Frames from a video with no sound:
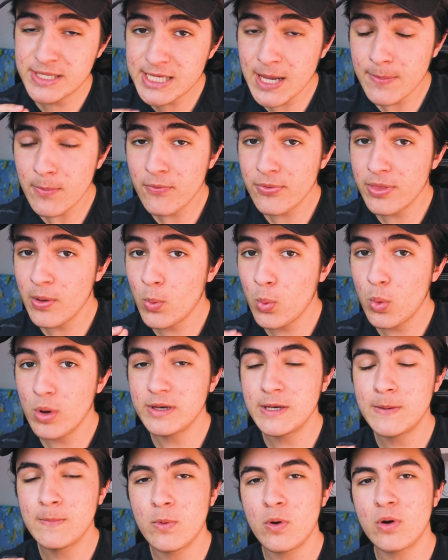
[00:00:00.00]
some of them
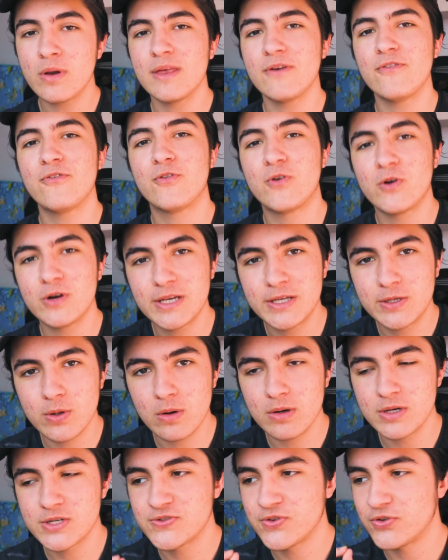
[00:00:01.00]
wanted more than
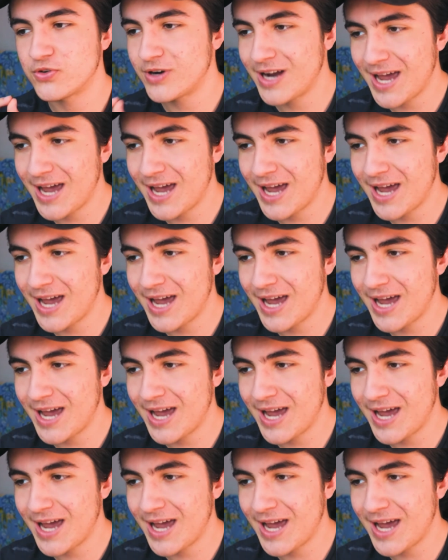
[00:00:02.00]
$40 for